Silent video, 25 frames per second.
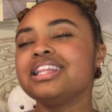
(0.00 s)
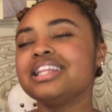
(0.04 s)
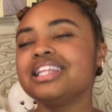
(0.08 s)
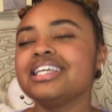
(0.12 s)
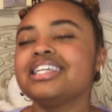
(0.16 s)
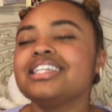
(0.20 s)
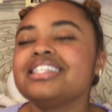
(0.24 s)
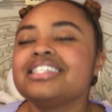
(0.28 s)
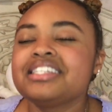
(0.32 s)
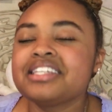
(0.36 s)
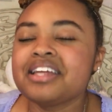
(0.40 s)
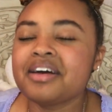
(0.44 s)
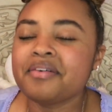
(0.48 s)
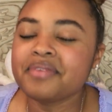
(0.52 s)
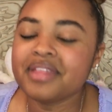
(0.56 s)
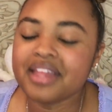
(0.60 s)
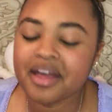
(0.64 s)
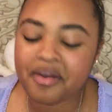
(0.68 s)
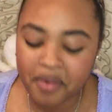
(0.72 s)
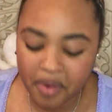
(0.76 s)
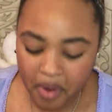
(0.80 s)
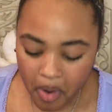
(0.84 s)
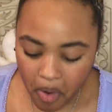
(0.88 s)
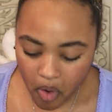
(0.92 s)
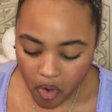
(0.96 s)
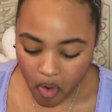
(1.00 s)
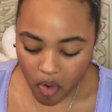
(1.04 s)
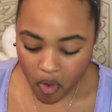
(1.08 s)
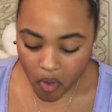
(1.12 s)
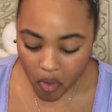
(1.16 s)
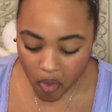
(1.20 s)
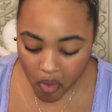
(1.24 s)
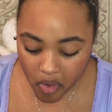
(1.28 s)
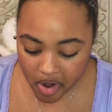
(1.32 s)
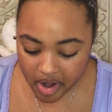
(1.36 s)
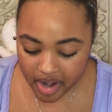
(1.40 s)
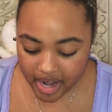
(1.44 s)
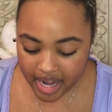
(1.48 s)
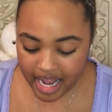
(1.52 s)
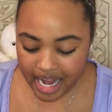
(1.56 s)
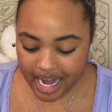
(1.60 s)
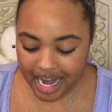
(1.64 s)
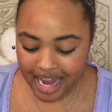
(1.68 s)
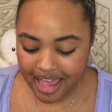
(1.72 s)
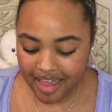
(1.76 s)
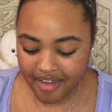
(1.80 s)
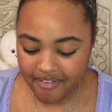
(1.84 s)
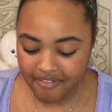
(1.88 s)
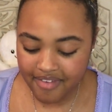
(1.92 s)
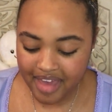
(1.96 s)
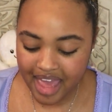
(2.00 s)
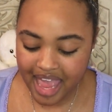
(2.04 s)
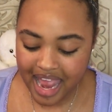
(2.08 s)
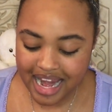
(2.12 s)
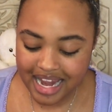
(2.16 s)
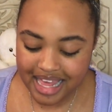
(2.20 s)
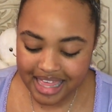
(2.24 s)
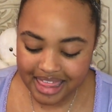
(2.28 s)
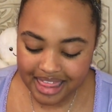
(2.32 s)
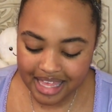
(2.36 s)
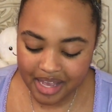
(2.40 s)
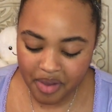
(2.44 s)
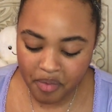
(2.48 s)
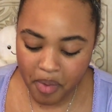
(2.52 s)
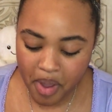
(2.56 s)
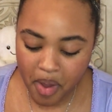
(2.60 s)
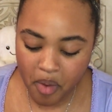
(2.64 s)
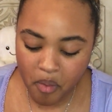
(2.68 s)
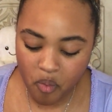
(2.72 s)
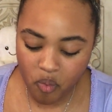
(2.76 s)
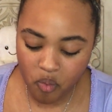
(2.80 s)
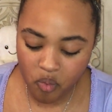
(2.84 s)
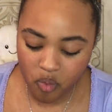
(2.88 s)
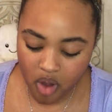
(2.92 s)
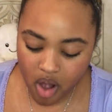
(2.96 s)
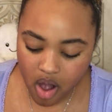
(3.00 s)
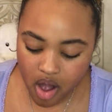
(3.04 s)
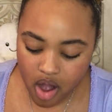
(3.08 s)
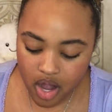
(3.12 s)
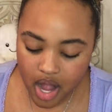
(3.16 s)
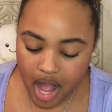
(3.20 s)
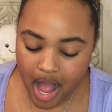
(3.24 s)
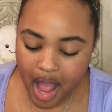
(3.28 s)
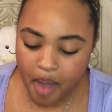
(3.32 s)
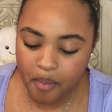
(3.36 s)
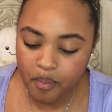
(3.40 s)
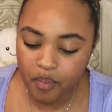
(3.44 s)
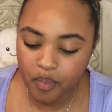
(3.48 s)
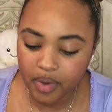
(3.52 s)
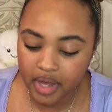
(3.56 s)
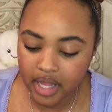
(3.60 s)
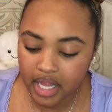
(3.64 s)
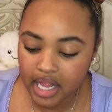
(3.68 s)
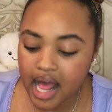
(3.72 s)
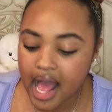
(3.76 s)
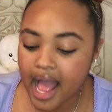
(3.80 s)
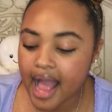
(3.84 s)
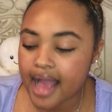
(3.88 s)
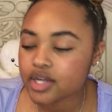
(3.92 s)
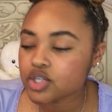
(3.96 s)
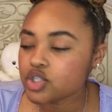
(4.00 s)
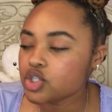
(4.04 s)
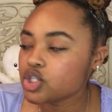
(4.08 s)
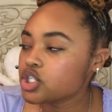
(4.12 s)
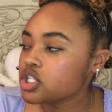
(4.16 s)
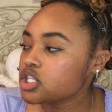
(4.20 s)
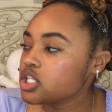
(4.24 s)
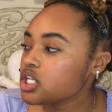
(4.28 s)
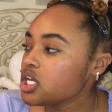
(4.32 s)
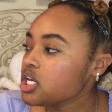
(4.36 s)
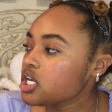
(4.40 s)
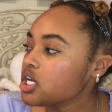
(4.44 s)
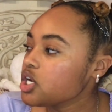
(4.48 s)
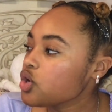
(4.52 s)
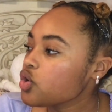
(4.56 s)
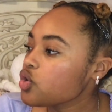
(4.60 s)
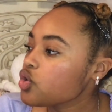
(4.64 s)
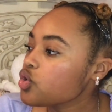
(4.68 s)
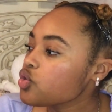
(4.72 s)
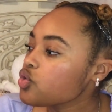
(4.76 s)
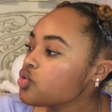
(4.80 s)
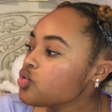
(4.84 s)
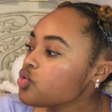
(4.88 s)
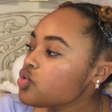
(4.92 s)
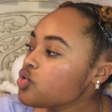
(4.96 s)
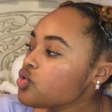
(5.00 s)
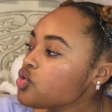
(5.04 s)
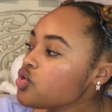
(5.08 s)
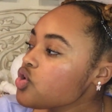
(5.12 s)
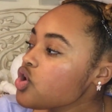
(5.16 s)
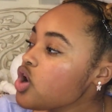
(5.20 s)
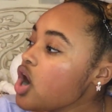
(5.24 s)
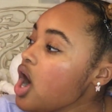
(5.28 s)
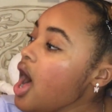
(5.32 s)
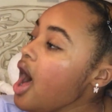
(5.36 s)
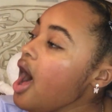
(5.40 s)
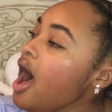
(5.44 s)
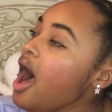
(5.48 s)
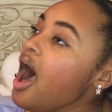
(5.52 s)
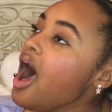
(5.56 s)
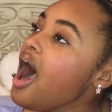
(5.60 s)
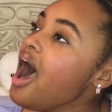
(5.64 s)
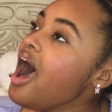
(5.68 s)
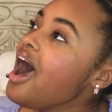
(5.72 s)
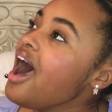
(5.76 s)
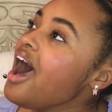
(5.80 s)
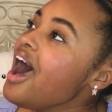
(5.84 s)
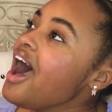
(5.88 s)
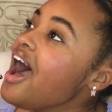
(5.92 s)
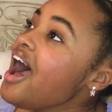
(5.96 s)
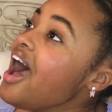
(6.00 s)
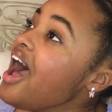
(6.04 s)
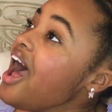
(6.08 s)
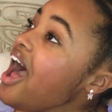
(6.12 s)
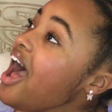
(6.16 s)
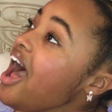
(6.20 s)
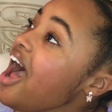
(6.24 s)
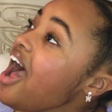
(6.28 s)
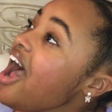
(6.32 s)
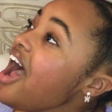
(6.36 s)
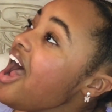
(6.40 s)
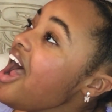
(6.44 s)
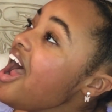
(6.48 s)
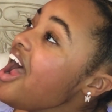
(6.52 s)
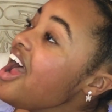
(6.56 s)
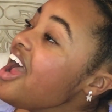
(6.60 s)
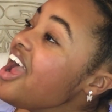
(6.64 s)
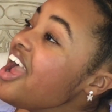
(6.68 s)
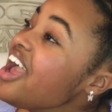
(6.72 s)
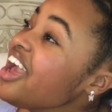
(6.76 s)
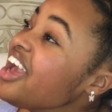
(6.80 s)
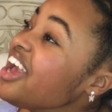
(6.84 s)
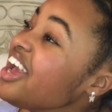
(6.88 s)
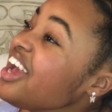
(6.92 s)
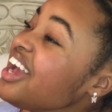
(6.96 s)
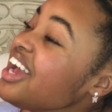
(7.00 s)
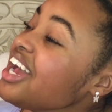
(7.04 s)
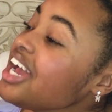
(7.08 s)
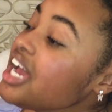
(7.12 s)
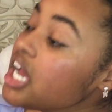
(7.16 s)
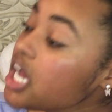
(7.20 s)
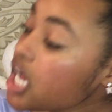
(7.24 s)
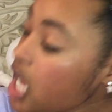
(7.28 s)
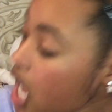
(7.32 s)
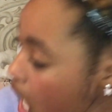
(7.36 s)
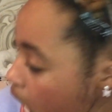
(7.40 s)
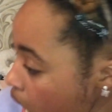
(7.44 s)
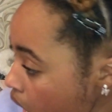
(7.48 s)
please tell me that I recorded. If anything went wrong, I will actually cry.